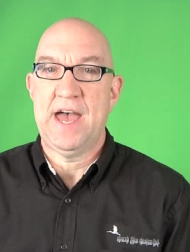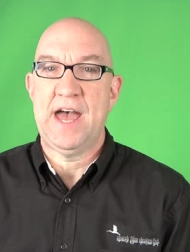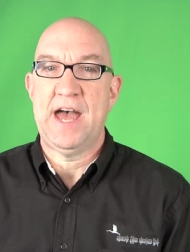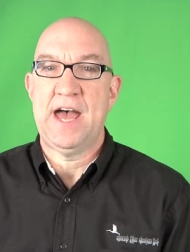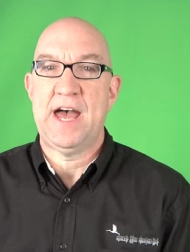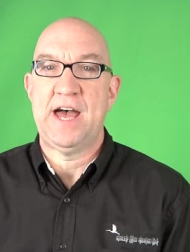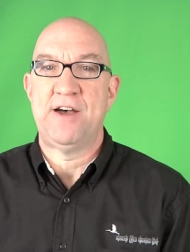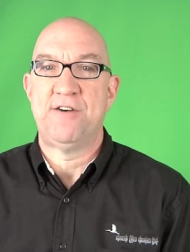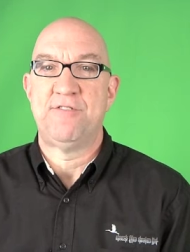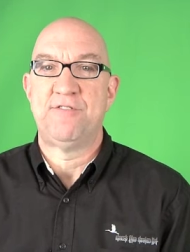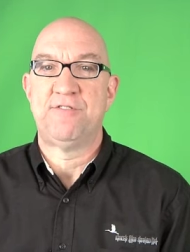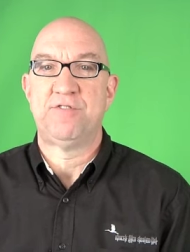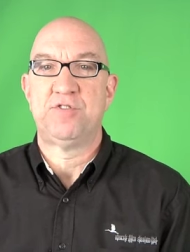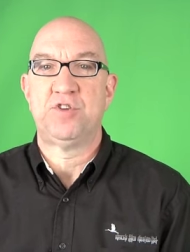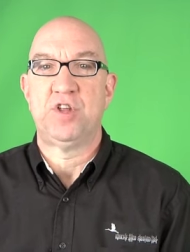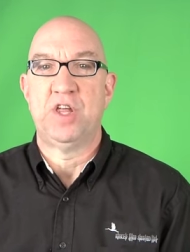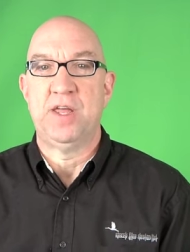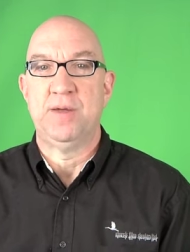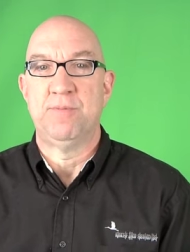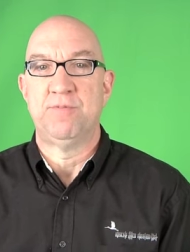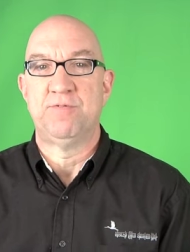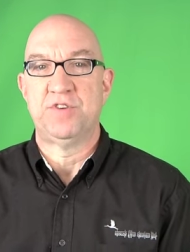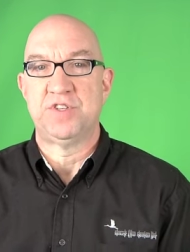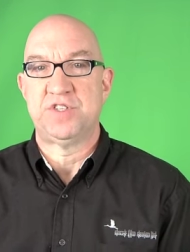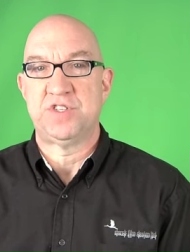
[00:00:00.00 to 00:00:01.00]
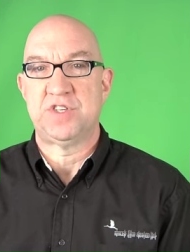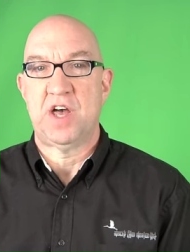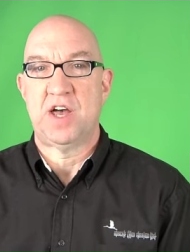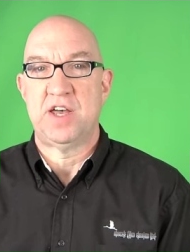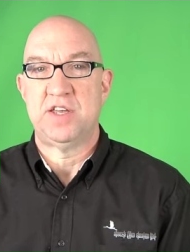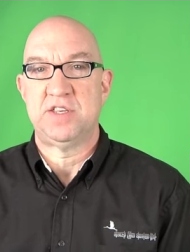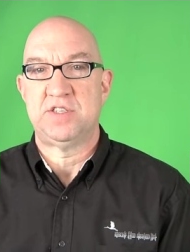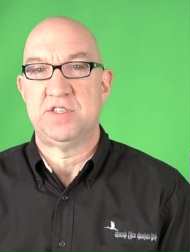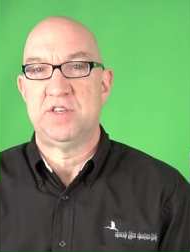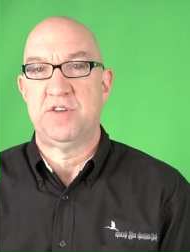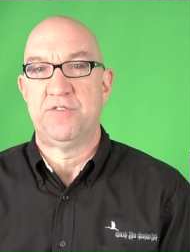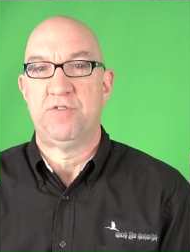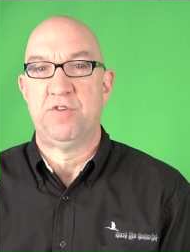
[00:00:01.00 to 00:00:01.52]
have to
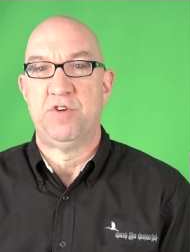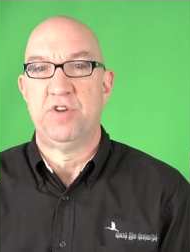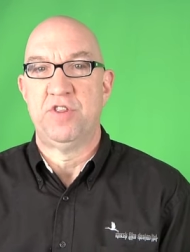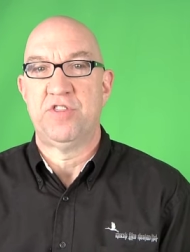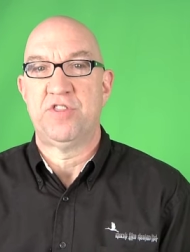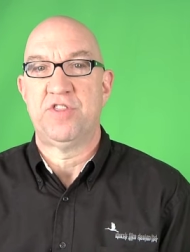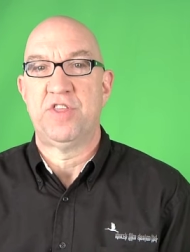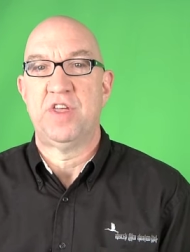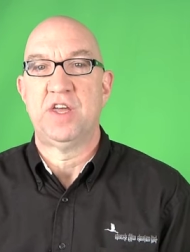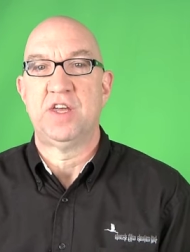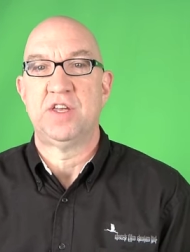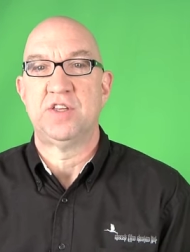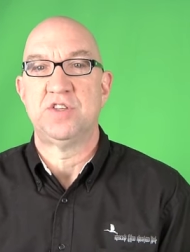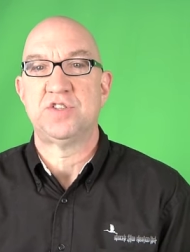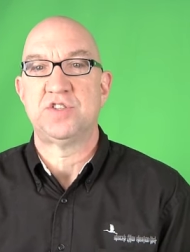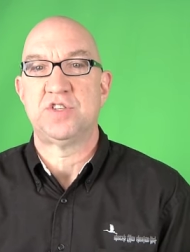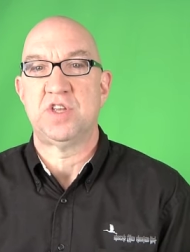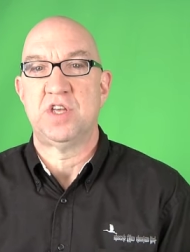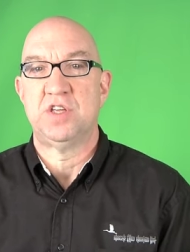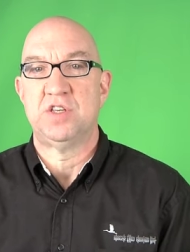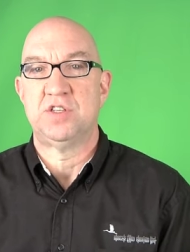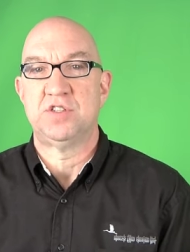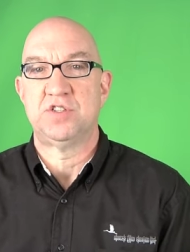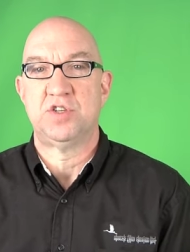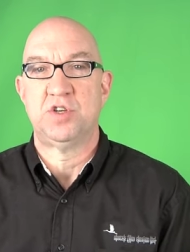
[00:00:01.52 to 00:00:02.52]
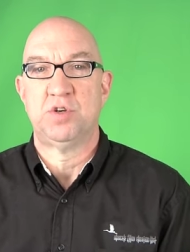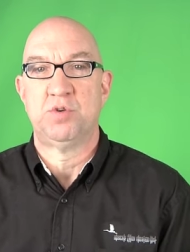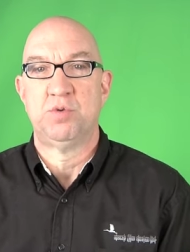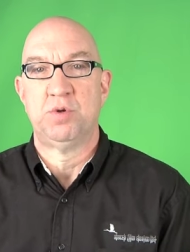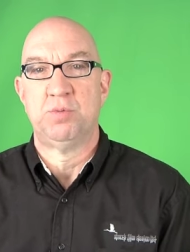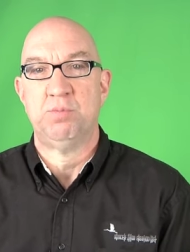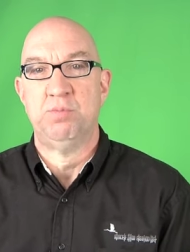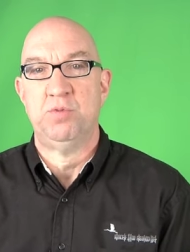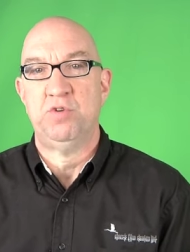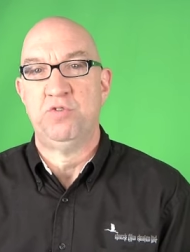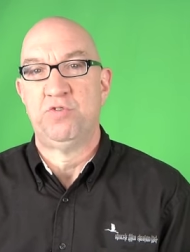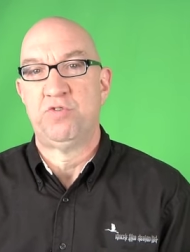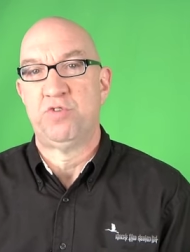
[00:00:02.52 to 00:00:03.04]
emphasize different things as you
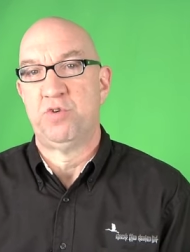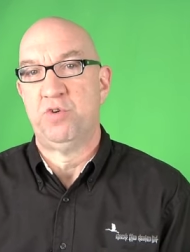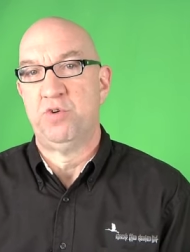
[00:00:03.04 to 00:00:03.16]
move